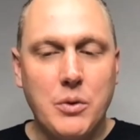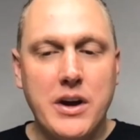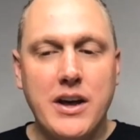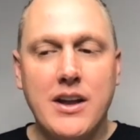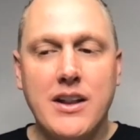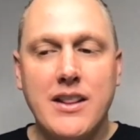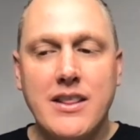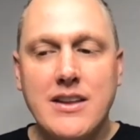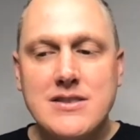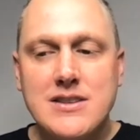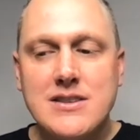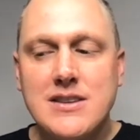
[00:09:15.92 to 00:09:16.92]
when
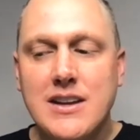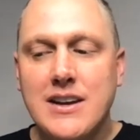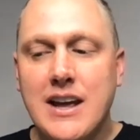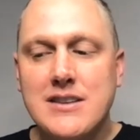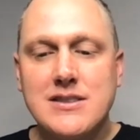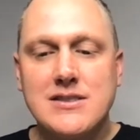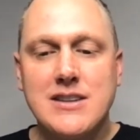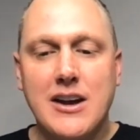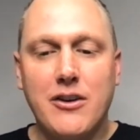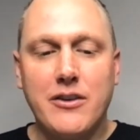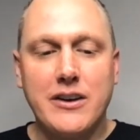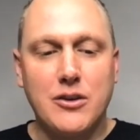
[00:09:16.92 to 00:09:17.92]
this isn't
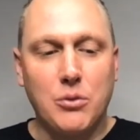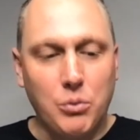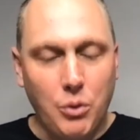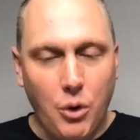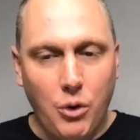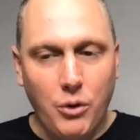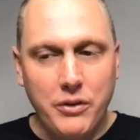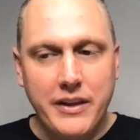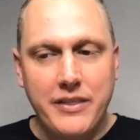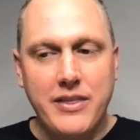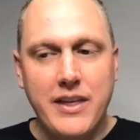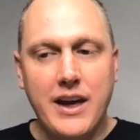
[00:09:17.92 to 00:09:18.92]
necessarily the role
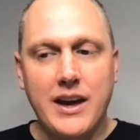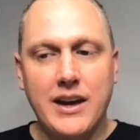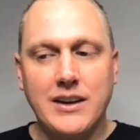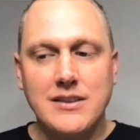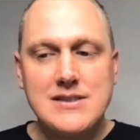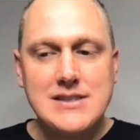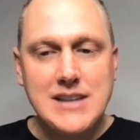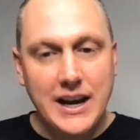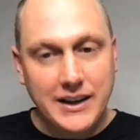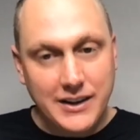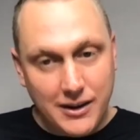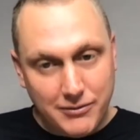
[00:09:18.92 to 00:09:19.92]
that they
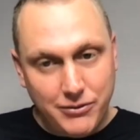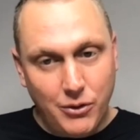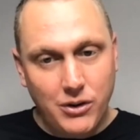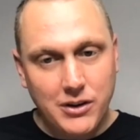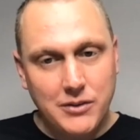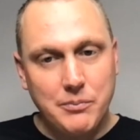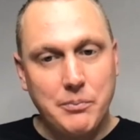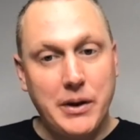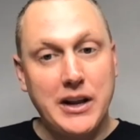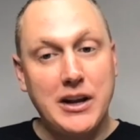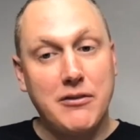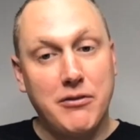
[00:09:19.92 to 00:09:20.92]
signed up for
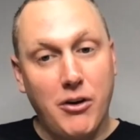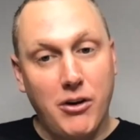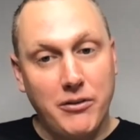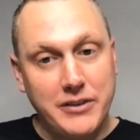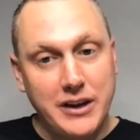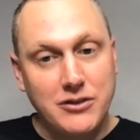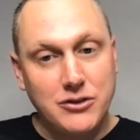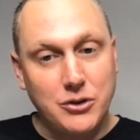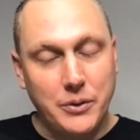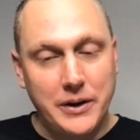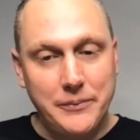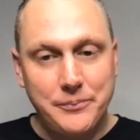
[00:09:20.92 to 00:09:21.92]
but it evolved into
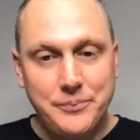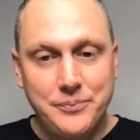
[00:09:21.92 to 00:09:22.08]
it